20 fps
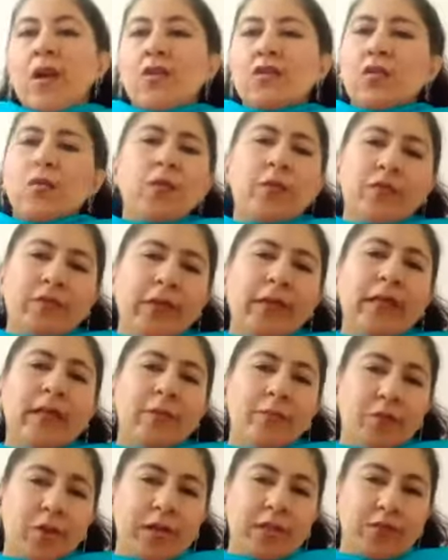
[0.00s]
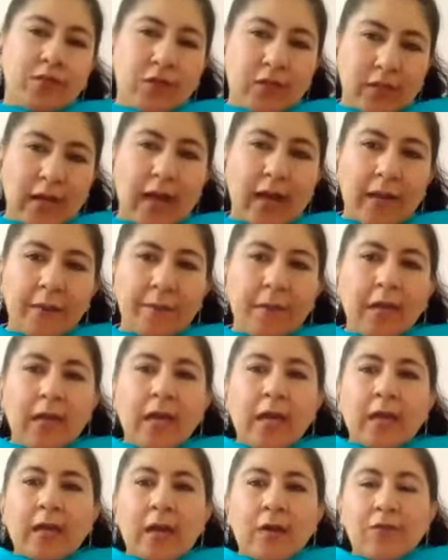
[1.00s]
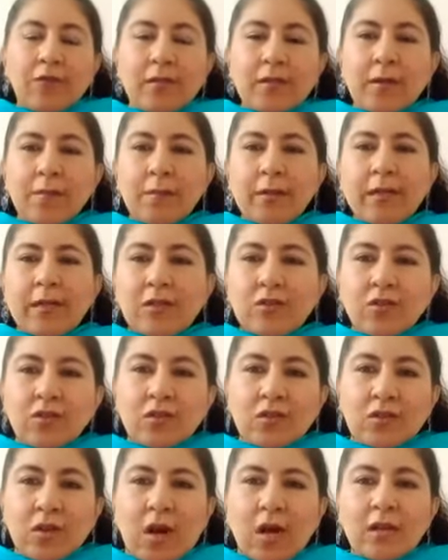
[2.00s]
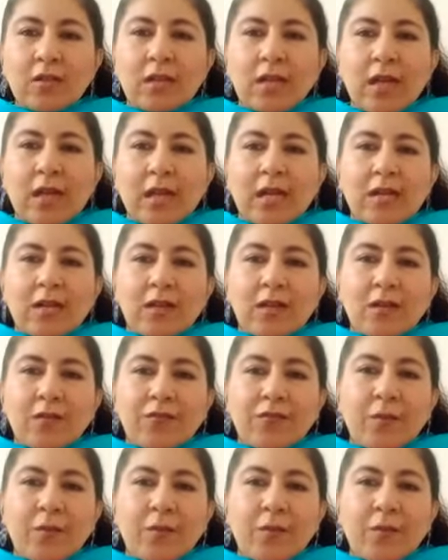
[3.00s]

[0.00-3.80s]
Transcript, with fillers: so we're really pressed for time now for somebody to start uh,